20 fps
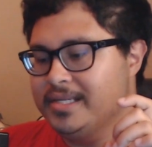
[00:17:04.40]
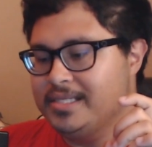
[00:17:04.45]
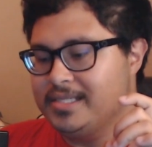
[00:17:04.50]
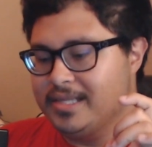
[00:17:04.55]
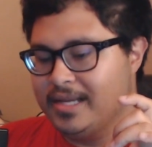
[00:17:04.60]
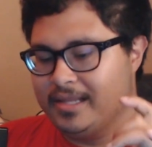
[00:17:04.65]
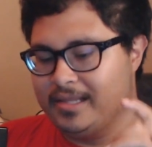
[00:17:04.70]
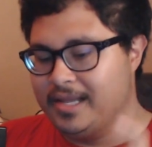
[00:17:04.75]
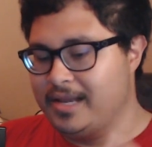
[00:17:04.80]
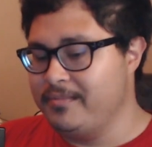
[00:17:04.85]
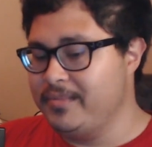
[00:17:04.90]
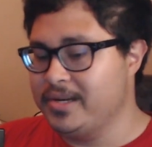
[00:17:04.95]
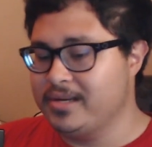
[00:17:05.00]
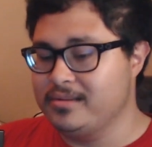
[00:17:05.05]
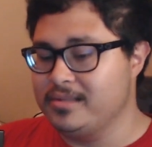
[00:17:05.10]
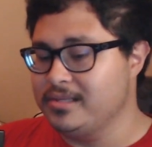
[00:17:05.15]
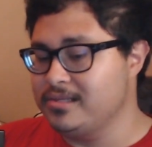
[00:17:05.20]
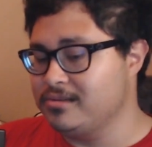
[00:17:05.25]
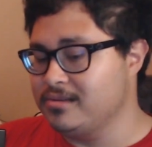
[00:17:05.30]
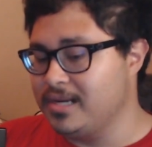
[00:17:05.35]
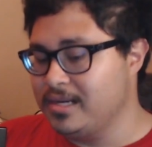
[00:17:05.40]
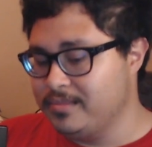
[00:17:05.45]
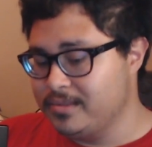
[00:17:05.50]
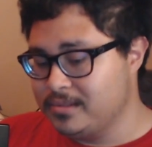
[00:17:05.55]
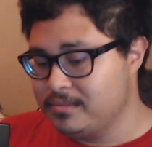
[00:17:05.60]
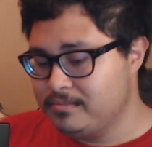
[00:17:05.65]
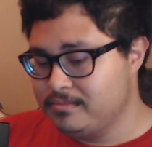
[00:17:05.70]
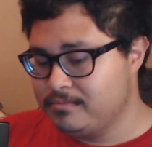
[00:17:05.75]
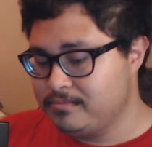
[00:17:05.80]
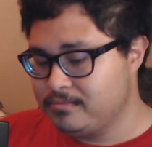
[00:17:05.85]
it's a lot better than
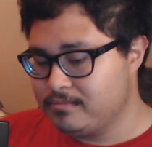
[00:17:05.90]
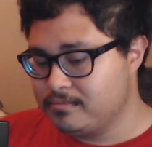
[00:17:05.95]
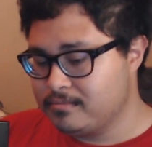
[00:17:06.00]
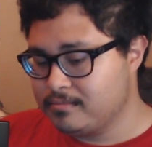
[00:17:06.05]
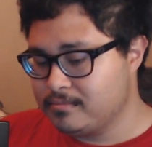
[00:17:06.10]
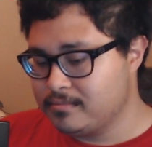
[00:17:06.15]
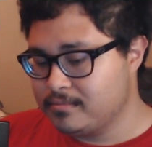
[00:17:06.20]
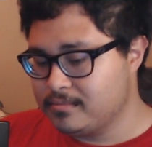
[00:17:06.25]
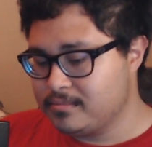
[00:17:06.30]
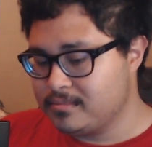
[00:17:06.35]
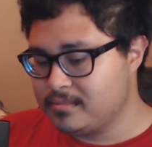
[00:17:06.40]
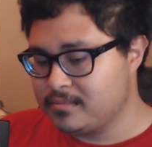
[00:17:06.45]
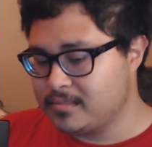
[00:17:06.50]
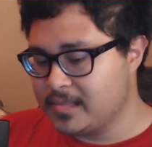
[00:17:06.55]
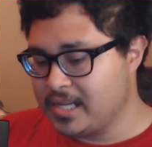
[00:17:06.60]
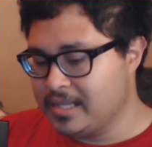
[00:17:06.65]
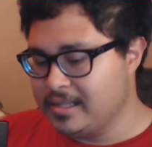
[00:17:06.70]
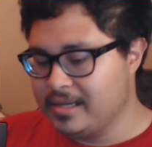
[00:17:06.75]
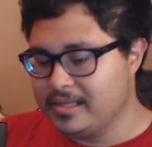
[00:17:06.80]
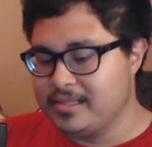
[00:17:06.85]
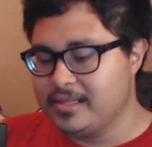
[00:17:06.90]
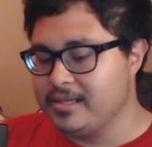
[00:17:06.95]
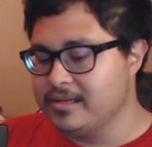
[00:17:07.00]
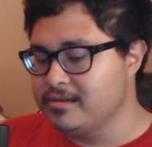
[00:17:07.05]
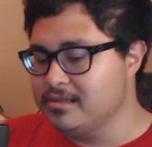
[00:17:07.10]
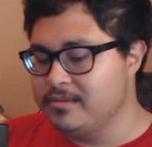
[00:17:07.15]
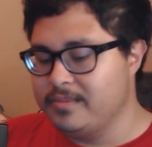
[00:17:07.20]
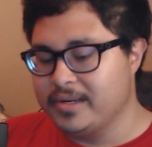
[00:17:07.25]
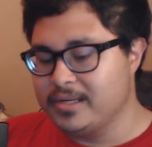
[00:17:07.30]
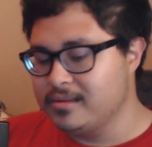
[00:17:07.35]
Tribal. I like the
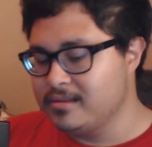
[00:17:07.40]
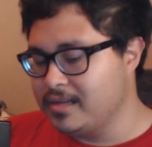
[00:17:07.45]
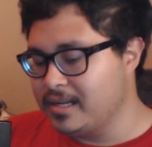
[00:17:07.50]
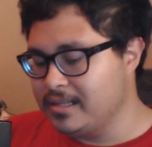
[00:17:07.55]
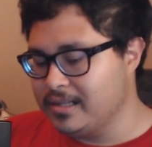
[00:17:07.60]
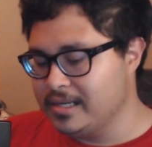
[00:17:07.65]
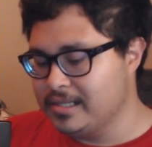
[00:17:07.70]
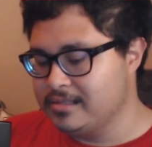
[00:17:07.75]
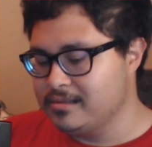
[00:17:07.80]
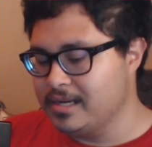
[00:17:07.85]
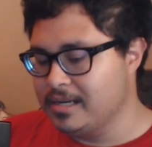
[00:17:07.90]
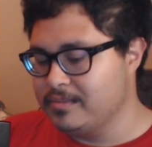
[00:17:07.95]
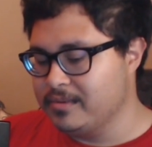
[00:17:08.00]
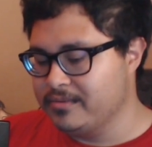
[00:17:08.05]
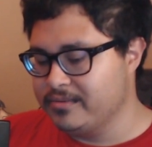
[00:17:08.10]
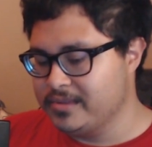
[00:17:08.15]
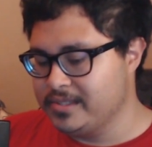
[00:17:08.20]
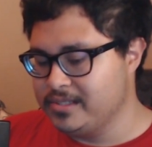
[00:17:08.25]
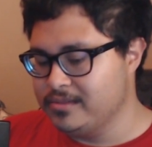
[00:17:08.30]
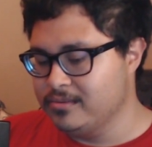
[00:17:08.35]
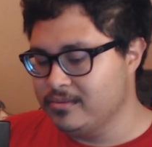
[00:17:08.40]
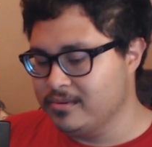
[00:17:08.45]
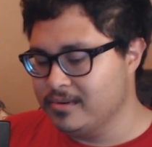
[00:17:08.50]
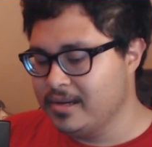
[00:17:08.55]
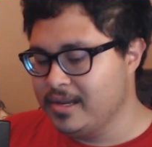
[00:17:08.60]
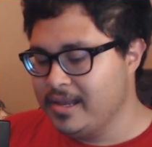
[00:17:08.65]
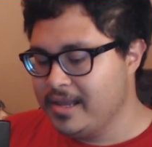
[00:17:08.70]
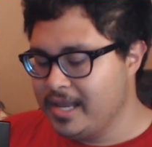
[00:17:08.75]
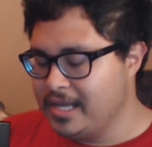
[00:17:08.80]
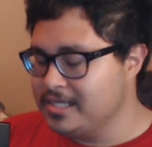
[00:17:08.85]
guilds better than I like Tribal, for sure.
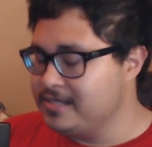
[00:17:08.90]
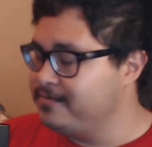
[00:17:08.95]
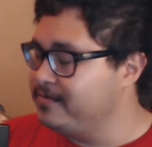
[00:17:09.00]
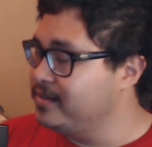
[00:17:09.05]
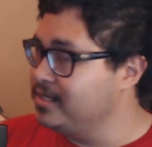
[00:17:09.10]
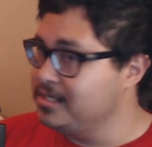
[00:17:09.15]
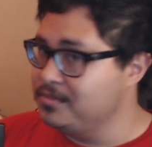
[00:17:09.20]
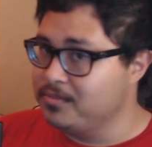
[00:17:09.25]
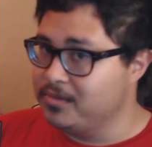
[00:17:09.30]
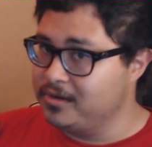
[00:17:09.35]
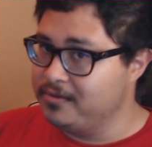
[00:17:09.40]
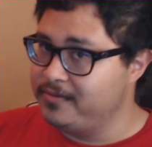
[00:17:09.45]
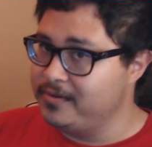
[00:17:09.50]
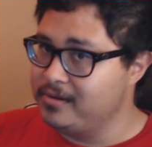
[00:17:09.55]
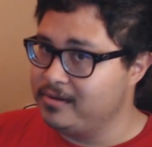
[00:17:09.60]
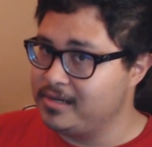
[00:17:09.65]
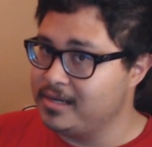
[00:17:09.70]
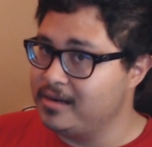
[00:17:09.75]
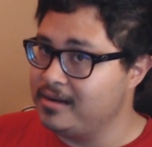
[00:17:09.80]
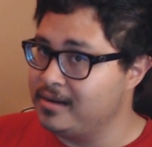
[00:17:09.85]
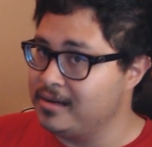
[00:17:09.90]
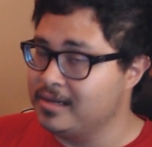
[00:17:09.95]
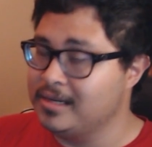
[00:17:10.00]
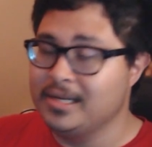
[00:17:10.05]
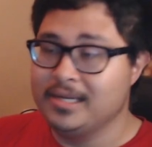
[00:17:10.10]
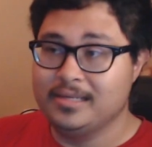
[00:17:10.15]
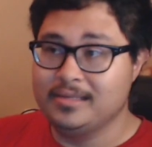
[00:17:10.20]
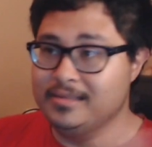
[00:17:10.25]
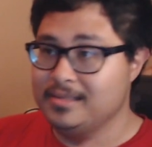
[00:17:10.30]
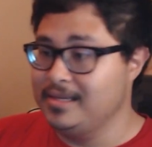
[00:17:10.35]
As fun as Merfolk are,
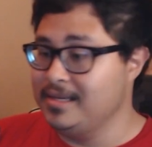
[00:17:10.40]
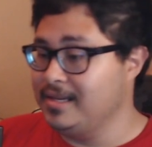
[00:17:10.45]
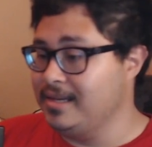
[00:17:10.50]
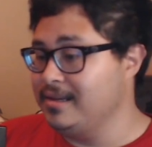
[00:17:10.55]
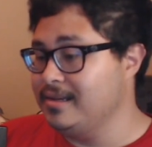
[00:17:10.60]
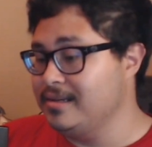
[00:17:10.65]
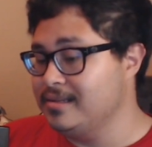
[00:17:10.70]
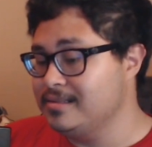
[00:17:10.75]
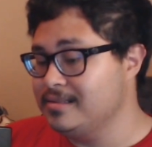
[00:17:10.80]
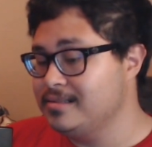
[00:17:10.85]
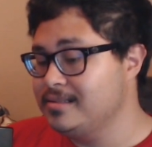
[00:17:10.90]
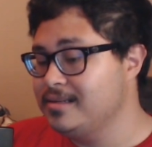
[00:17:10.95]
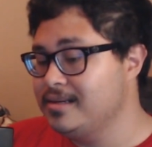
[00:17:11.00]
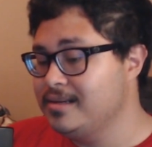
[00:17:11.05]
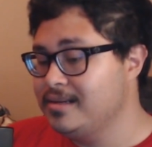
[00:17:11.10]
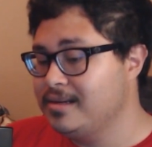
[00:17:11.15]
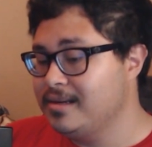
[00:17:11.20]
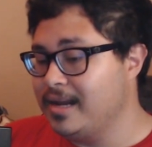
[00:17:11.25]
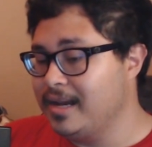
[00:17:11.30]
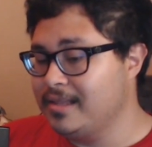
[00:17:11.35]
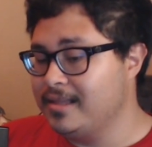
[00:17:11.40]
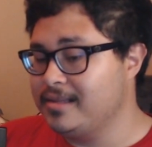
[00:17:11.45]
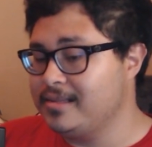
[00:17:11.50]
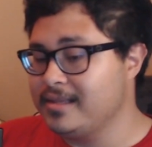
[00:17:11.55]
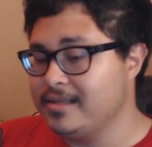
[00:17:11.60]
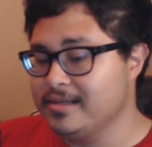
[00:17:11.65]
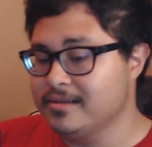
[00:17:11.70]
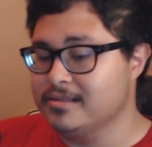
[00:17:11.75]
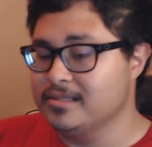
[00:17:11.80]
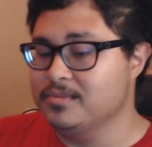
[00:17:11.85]
I like
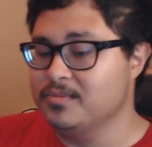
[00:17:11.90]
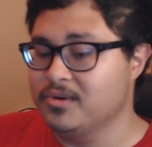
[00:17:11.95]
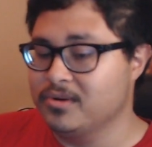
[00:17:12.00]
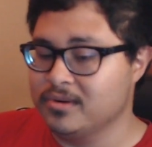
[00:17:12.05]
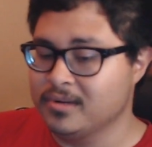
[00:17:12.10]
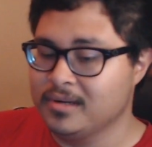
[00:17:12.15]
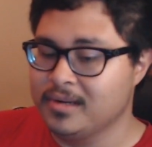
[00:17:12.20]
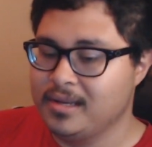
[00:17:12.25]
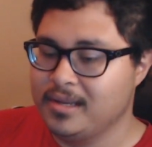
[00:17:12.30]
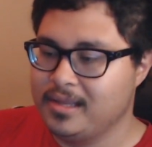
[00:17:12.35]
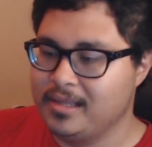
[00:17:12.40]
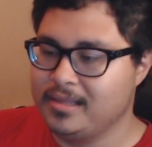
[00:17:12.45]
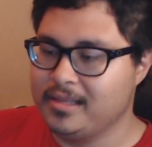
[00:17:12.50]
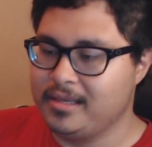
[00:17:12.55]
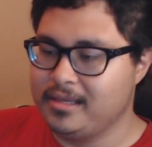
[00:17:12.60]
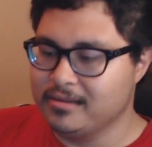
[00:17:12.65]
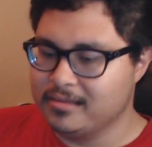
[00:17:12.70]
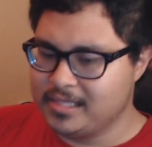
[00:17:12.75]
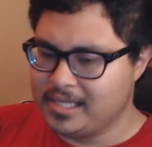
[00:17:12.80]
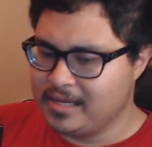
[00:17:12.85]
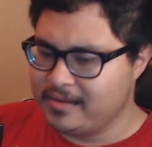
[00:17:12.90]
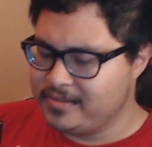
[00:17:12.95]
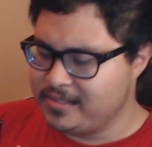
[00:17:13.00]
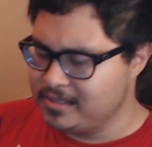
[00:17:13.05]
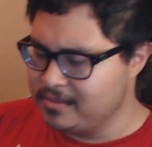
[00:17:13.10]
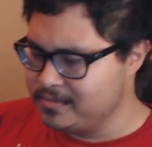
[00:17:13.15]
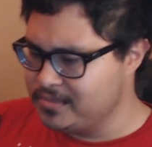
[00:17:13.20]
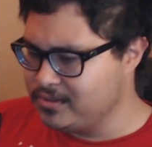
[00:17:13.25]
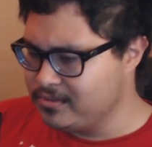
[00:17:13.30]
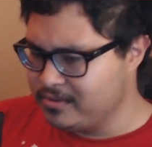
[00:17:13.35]
the guilds more. And the guilds have
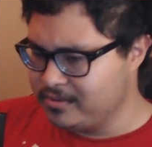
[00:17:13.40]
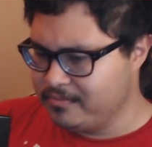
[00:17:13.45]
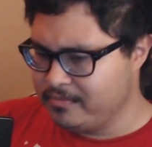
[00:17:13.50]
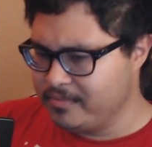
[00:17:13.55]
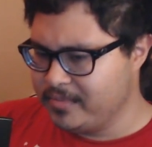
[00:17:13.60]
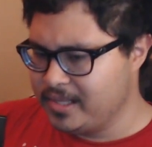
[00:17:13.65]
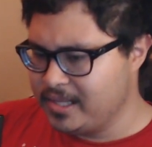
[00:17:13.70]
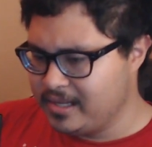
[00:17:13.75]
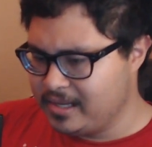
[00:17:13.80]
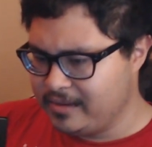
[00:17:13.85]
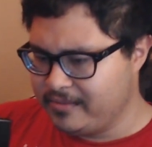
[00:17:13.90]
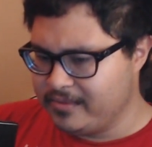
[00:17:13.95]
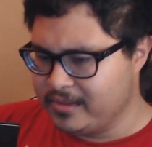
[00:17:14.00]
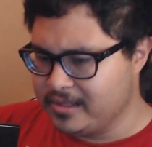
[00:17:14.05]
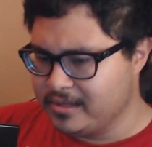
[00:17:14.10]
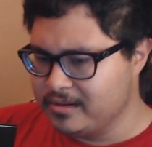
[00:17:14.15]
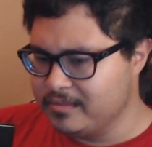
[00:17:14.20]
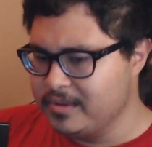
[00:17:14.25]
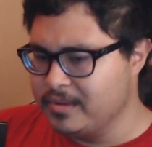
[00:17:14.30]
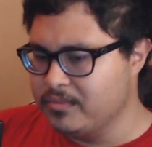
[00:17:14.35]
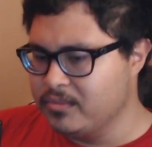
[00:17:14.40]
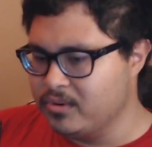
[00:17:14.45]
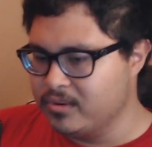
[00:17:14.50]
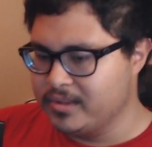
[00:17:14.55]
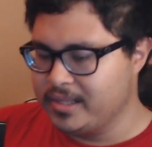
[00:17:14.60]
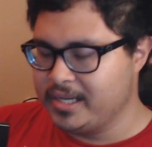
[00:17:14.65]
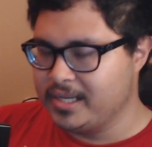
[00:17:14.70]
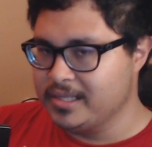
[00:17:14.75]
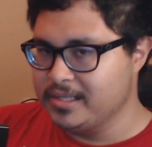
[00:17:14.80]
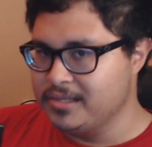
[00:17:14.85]
a little bit
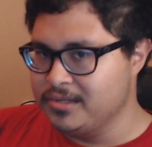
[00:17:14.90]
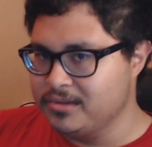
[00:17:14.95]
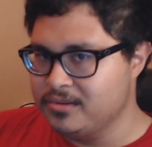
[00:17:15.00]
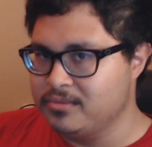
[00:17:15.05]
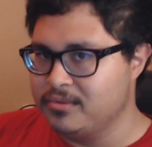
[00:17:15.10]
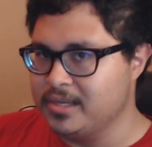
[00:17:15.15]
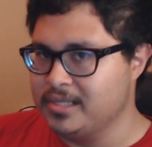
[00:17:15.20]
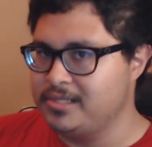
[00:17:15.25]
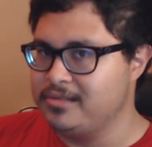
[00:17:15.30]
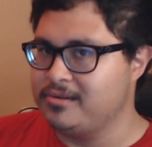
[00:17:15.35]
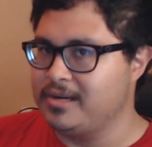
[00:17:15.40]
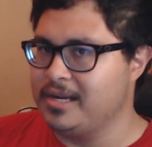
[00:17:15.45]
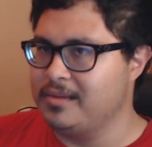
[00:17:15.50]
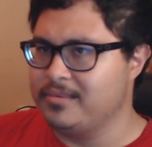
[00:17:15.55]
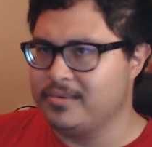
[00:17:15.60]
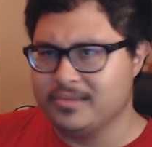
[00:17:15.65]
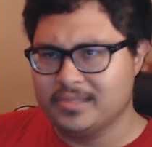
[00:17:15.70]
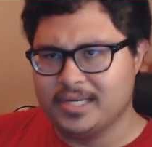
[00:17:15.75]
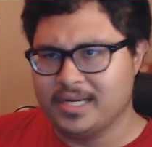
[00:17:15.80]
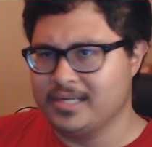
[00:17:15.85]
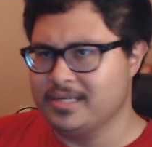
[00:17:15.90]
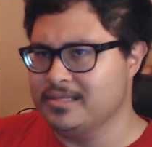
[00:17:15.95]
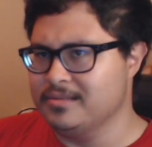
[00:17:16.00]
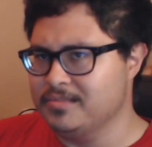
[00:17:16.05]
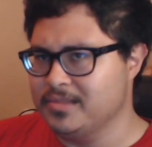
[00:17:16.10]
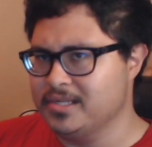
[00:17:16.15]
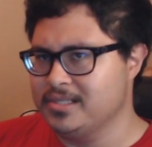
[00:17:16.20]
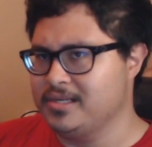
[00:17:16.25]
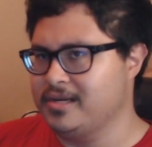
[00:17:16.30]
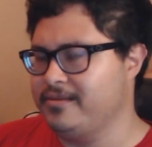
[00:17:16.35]
more they can do, while Tribal, not as
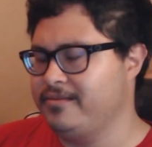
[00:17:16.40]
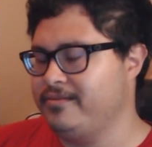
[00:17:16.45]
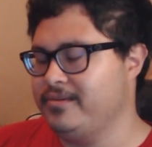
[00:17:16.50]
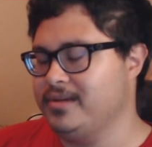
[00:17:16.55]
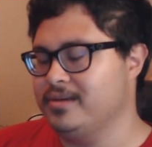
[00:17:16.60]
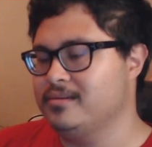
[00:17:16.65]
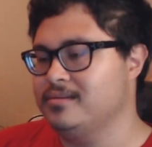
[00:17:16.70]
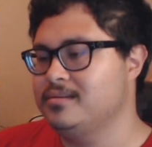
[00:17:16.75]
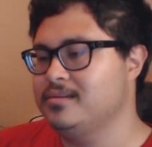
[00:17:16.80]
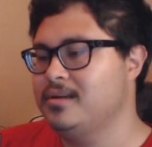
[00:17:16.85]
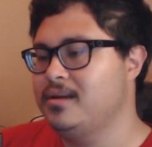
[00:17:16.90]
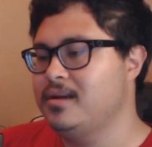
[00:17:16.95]
much, I feel.